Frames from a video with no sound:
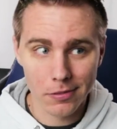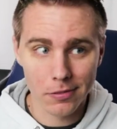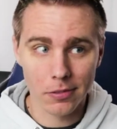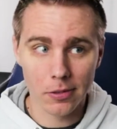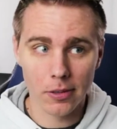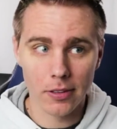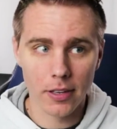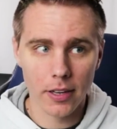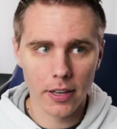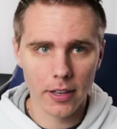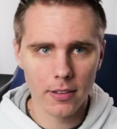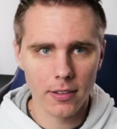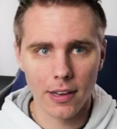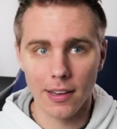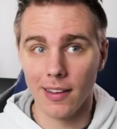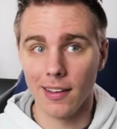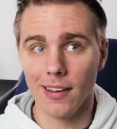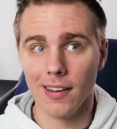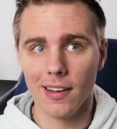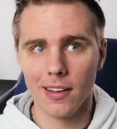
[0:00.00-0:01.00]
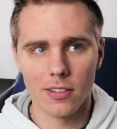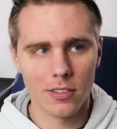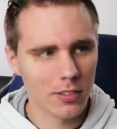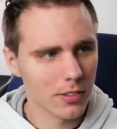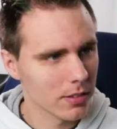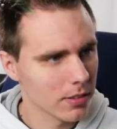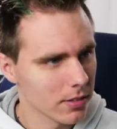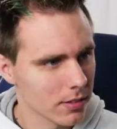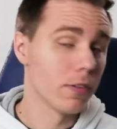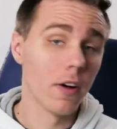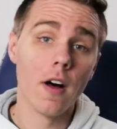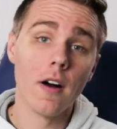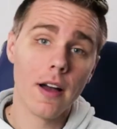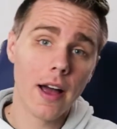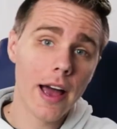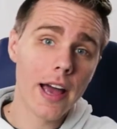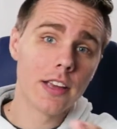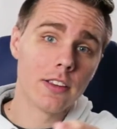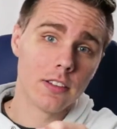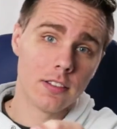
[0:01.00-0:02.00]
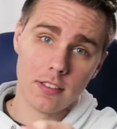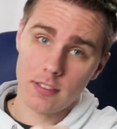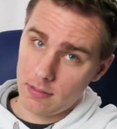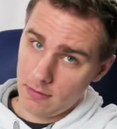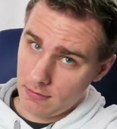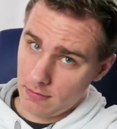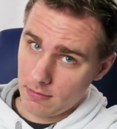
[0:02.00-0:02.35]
Fortnite, I guess. Fall Guys.